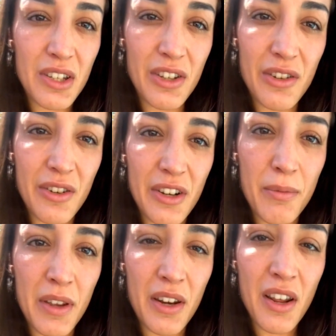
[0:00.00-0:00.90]
You know what I
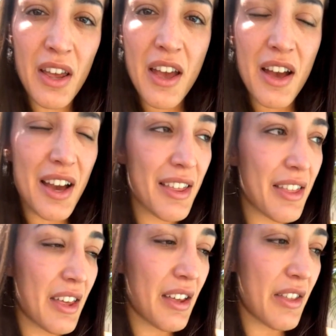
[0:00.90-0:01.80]
mean? I
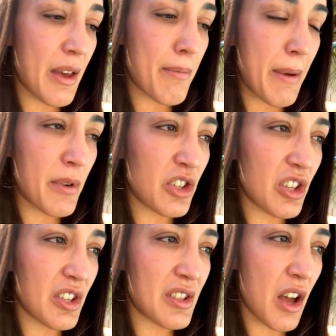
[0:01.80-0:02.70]
think that maybe
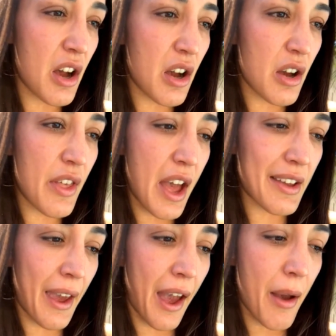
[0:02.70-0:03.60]
she saw
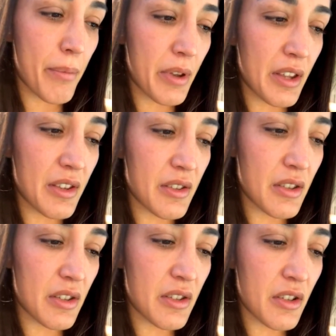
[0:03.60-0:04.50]
that gap in
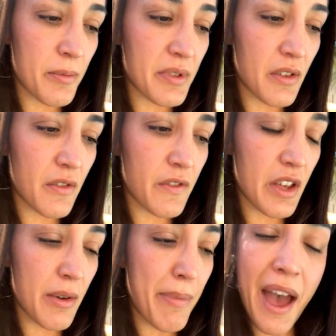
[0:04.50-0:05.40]
terms of
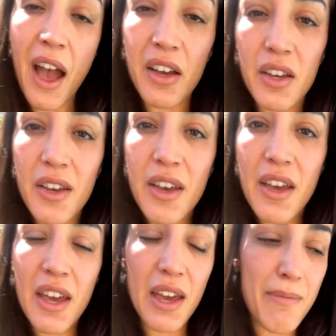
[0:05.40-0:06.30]
the back,
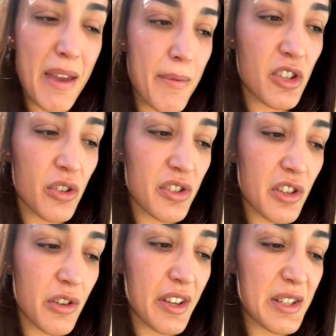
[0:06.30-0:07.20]
and maybe she'll
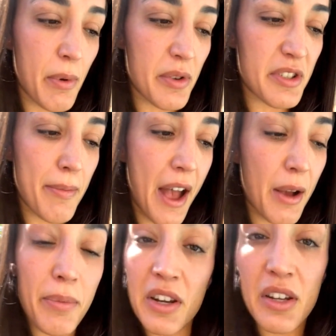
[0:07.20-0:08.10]
still expose her back,
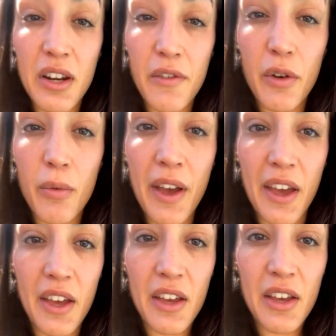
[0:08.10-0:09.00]
but in a different way.